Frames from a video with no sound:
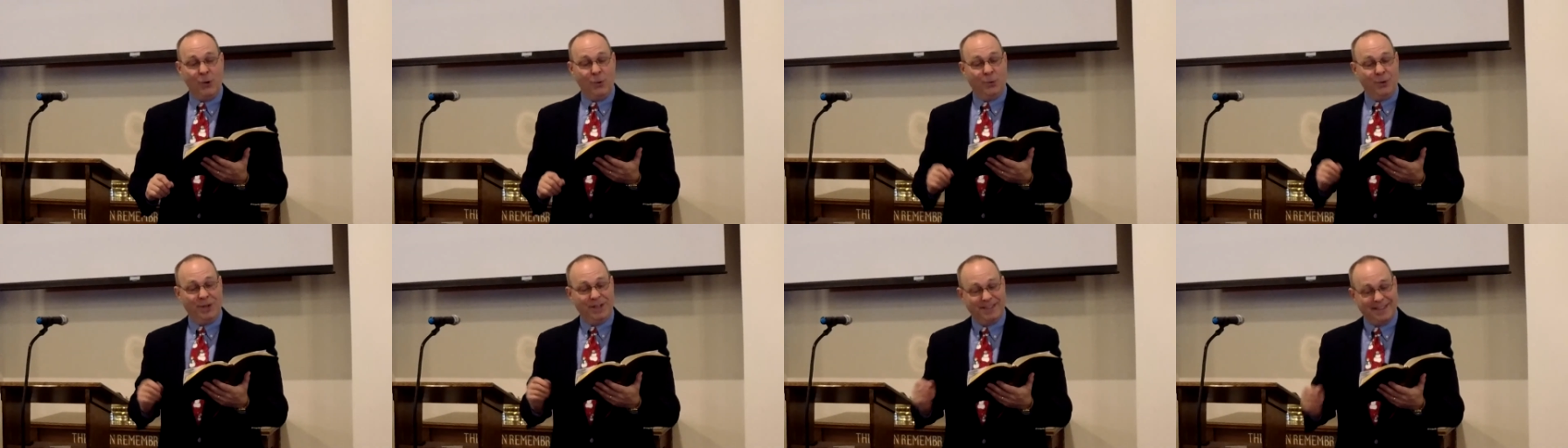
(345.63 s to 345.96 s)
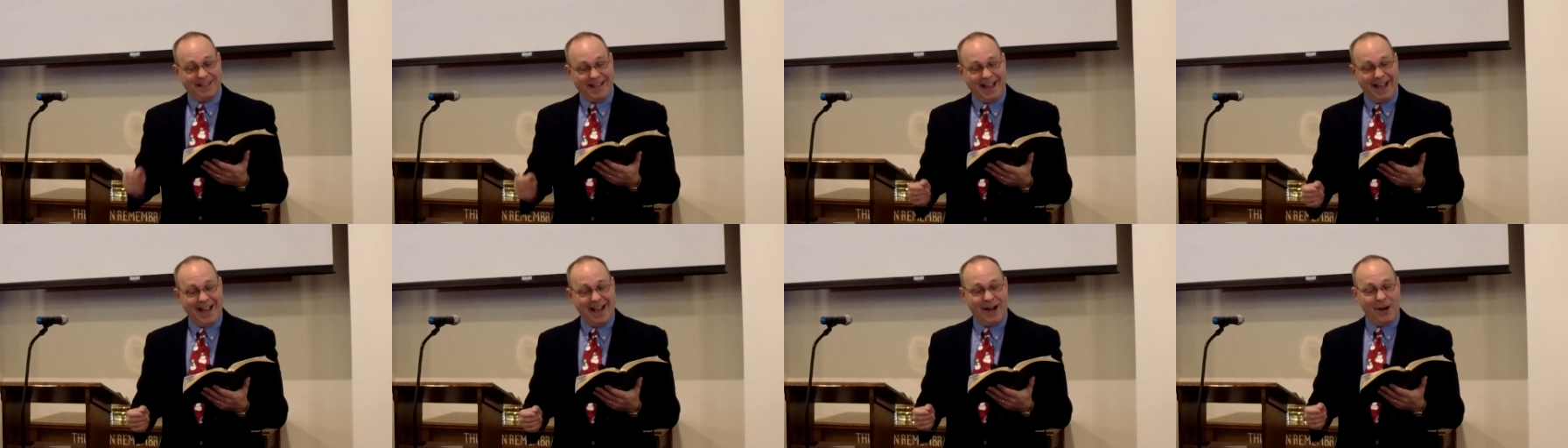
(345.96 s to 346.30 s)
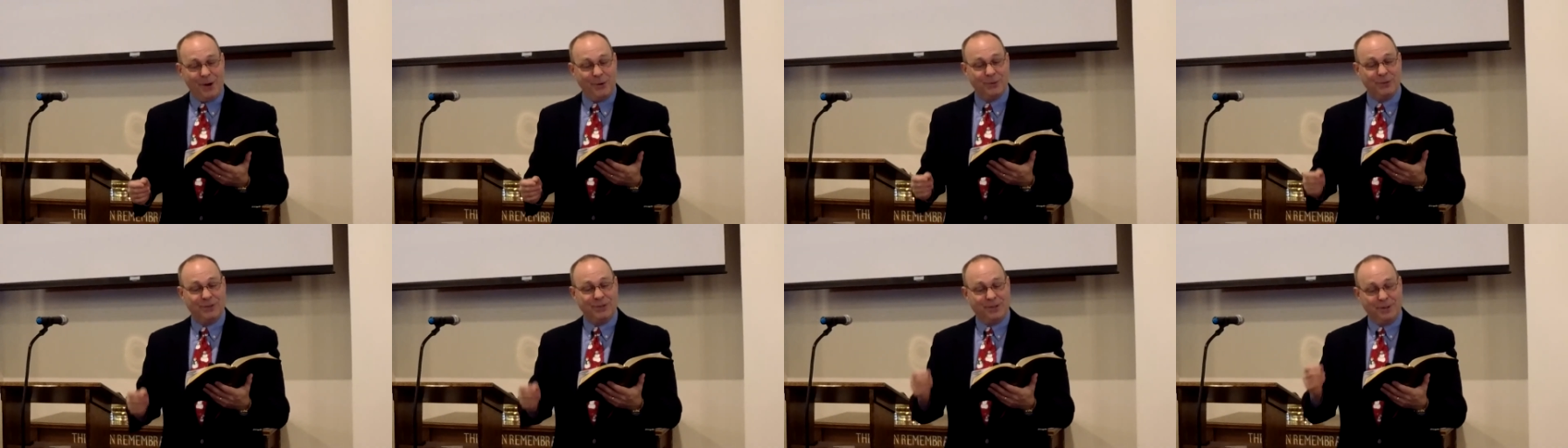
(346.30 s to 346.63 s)

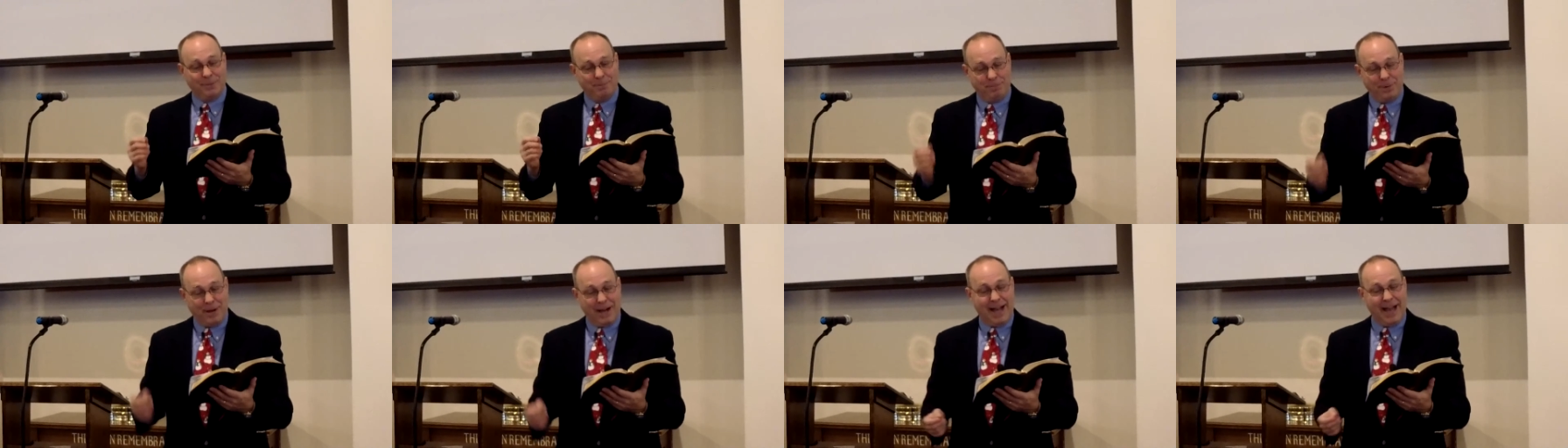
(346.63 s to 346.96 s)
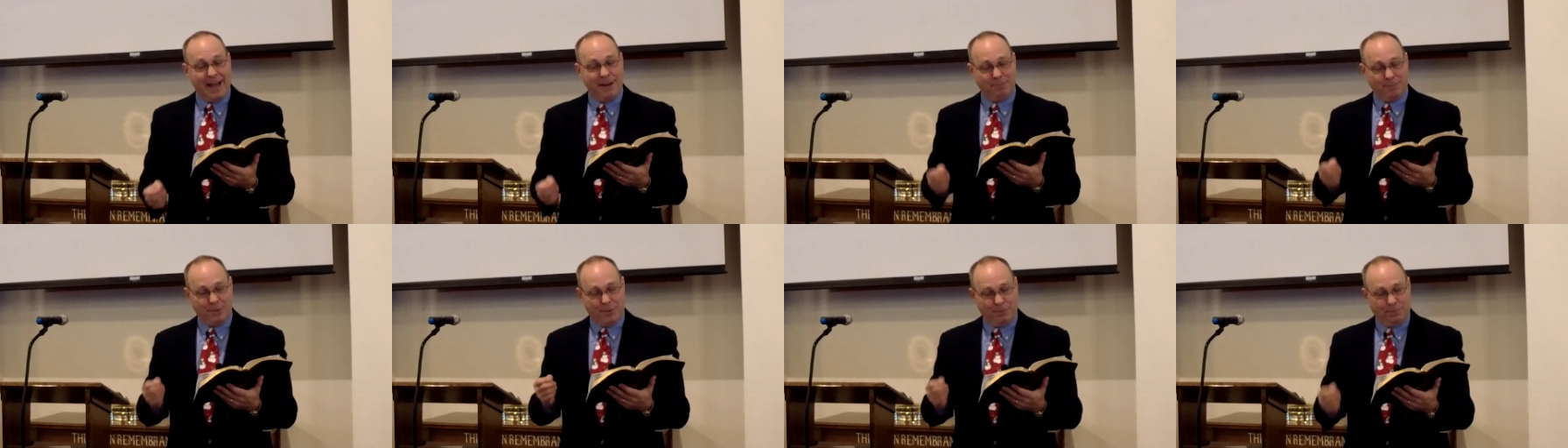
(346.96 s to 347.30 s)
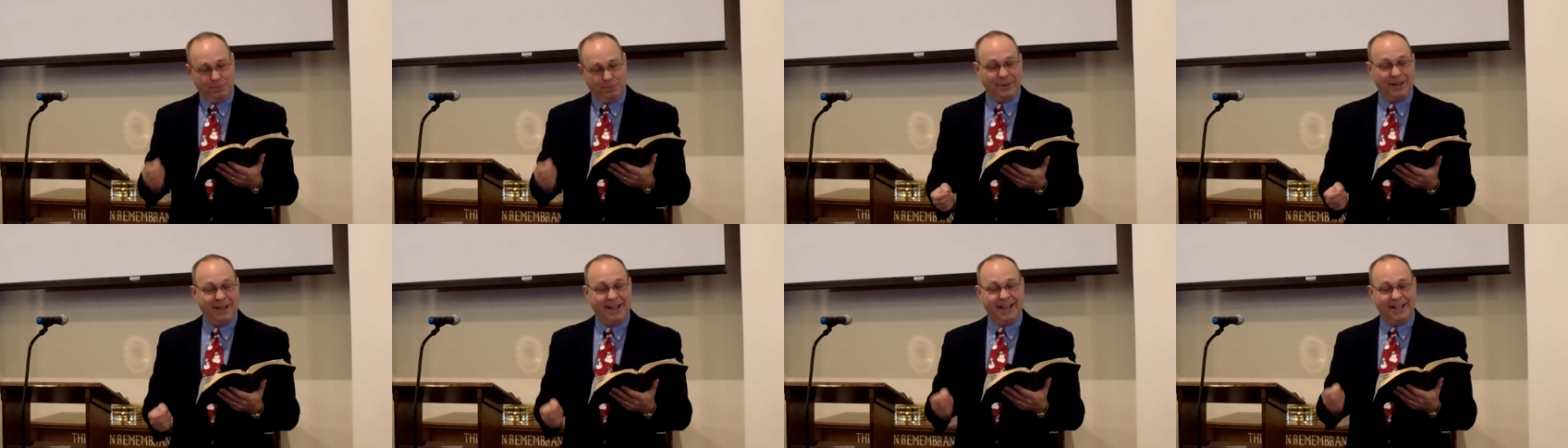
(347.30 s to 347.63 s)
without the Bible
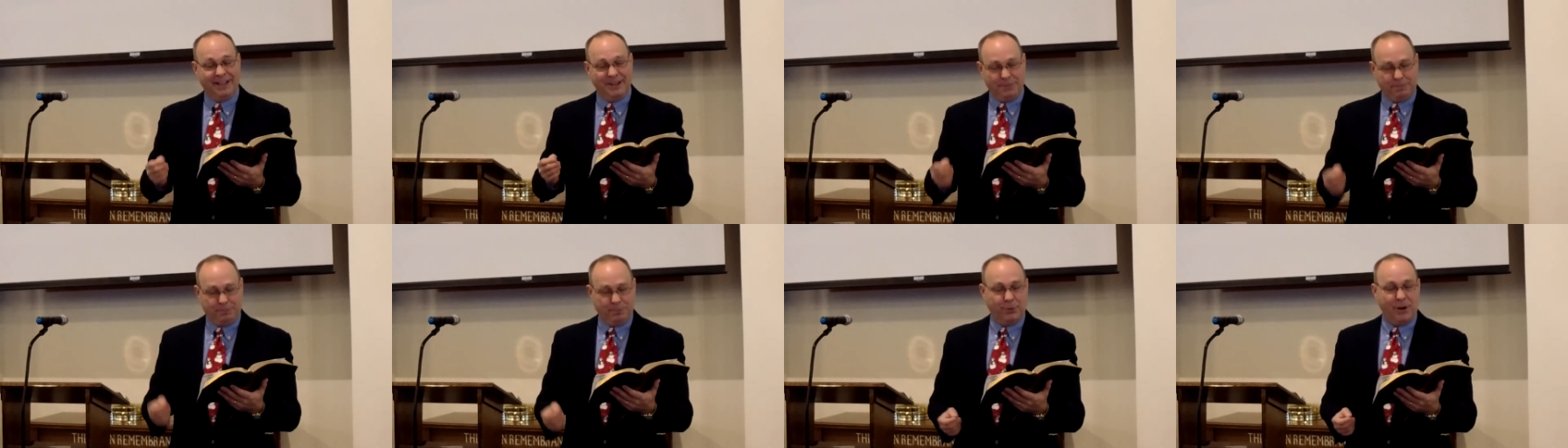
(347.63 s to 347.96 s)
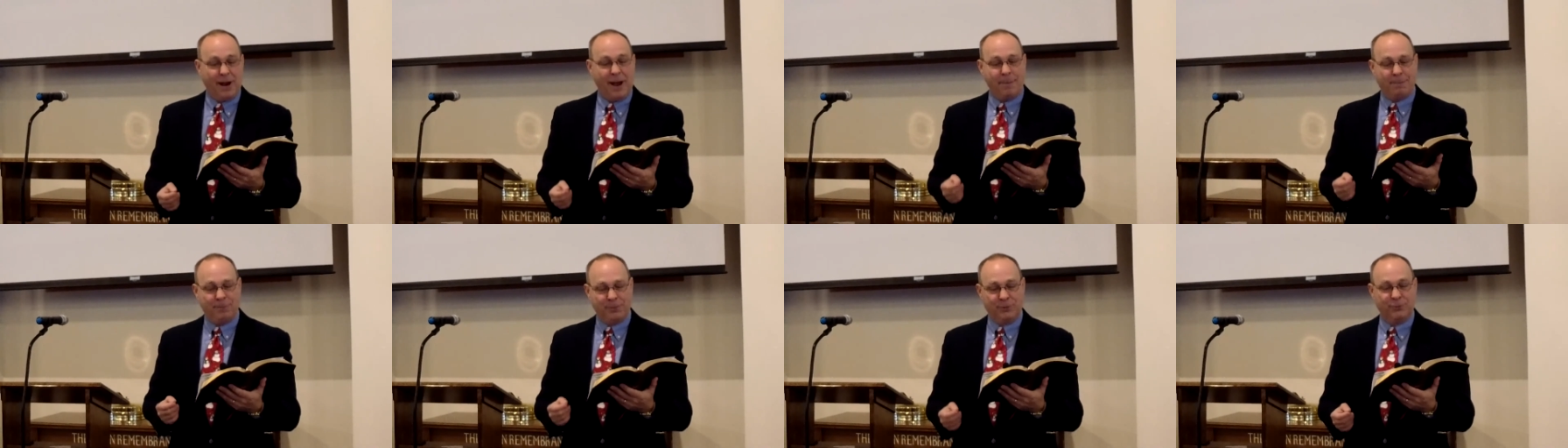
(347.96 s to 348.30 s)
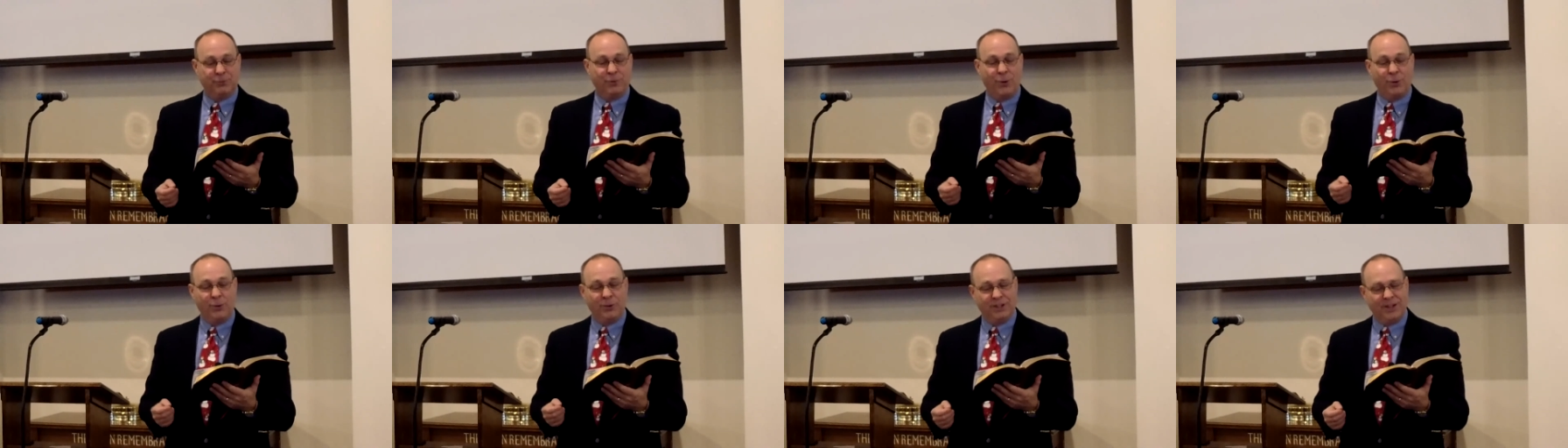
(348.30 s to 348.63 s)
playing the proper
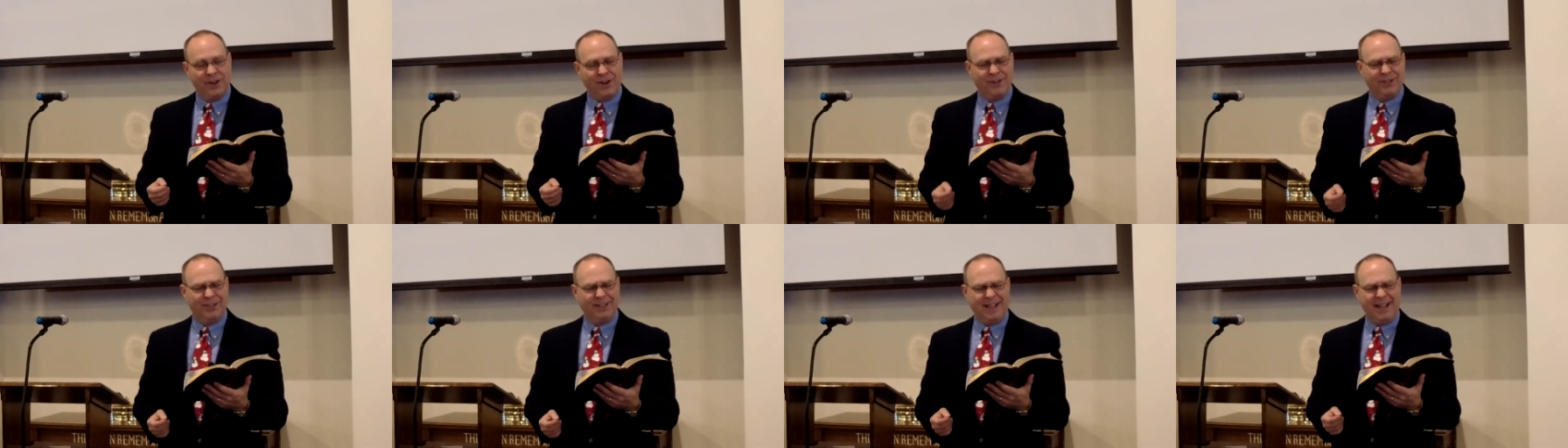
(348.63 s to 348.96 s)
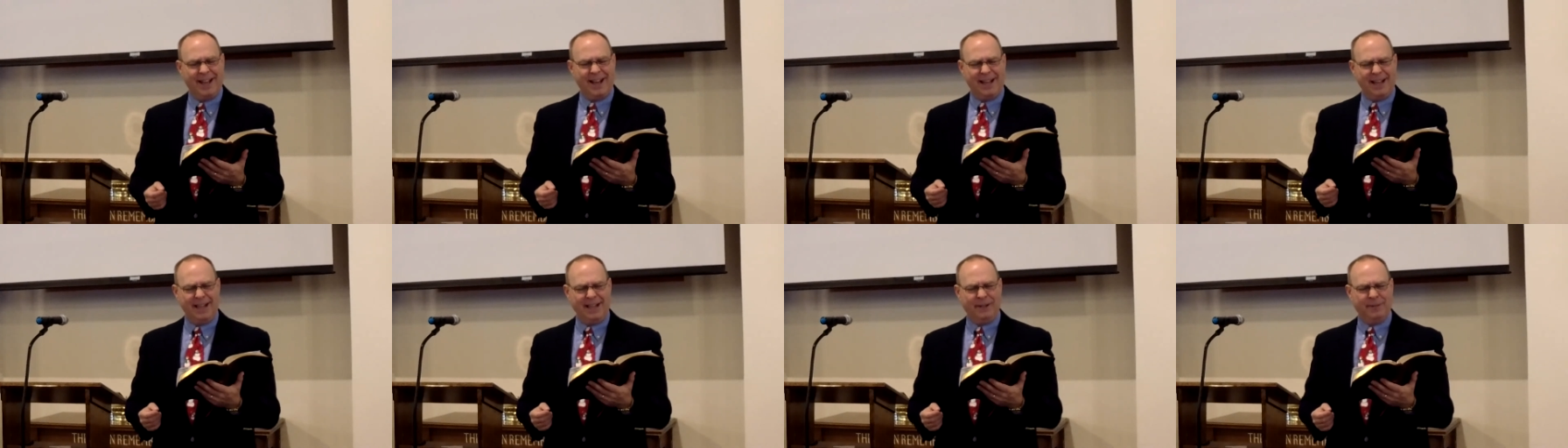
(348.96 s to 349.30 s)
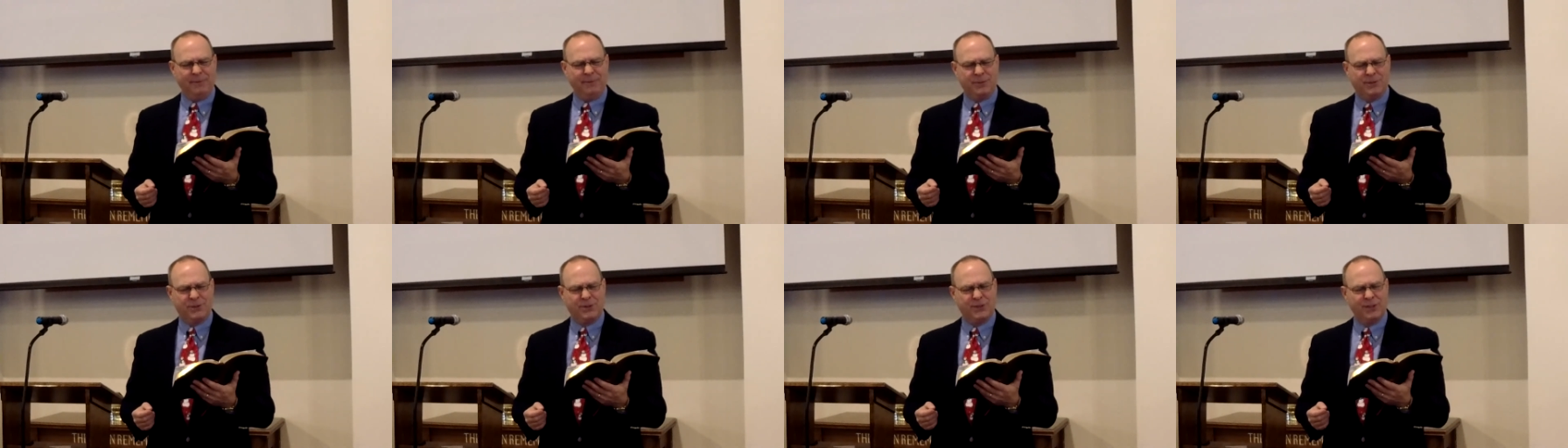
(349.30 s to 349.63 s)
role in our
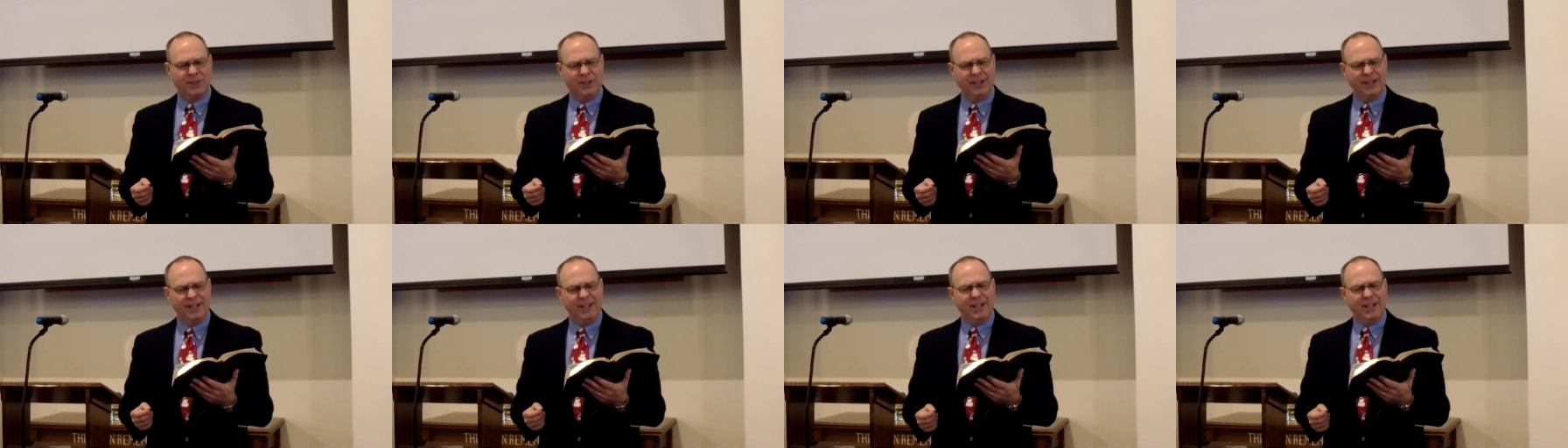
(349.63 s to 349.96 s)
lives.